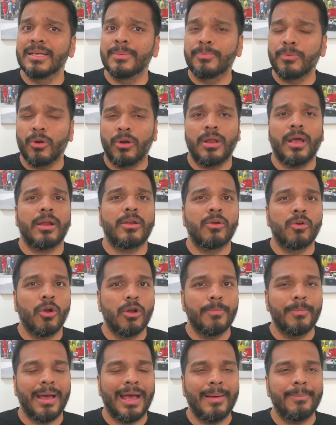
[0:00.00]
product
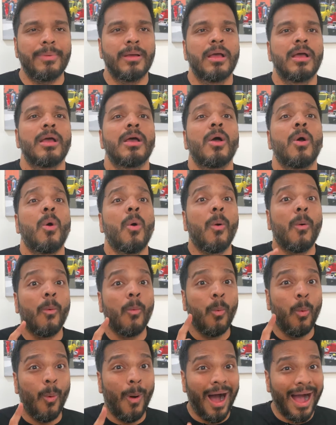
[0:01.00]
roadmap,
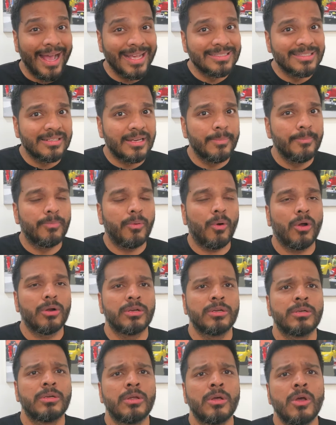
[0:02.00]
why is it
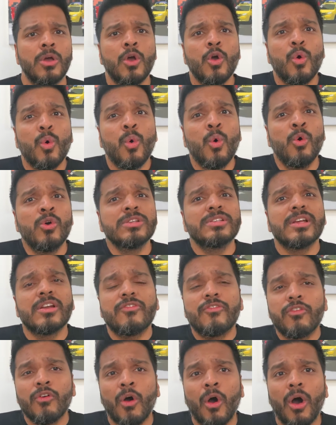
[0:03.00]
important, who is it
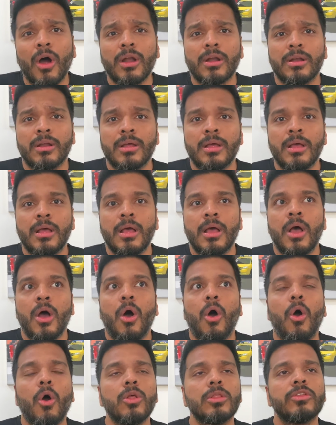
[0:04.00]
for,
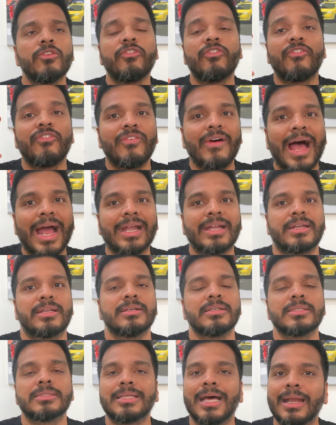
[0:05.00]
all the
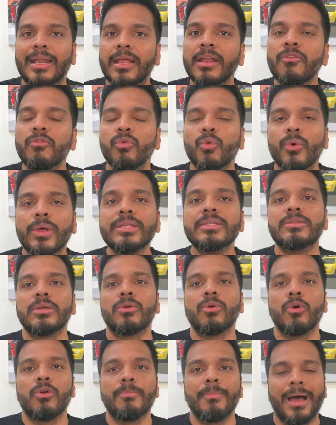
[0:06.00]
factors that influence the
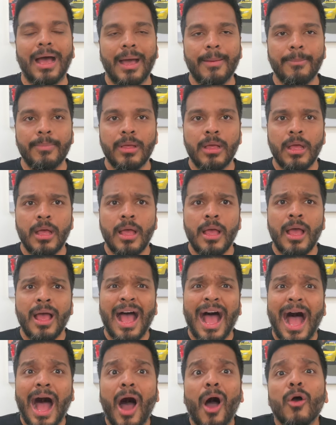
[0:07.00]
roadmap.
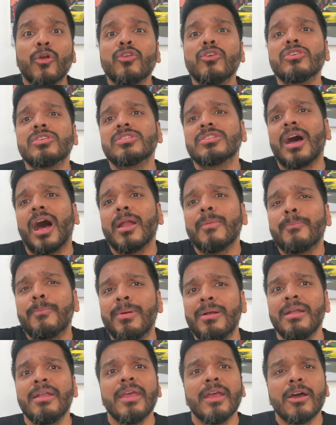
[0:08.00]
How do you start
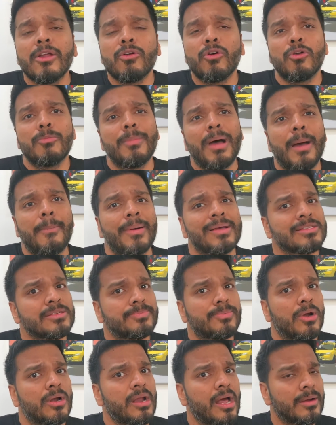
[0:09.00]
building a roadmap as a
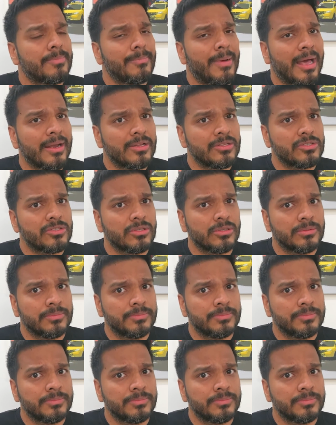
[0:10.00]
product manager?